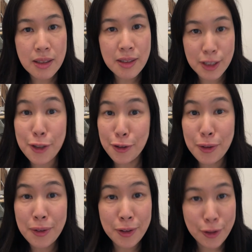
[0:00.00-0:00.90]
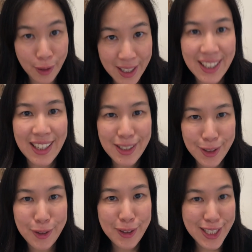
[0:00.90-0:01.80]
secured creditor
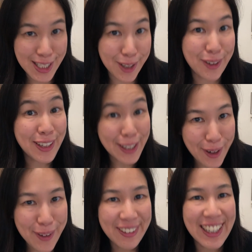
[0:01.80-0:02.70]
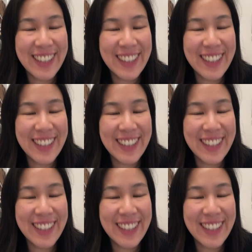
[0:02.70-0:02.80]
took security over.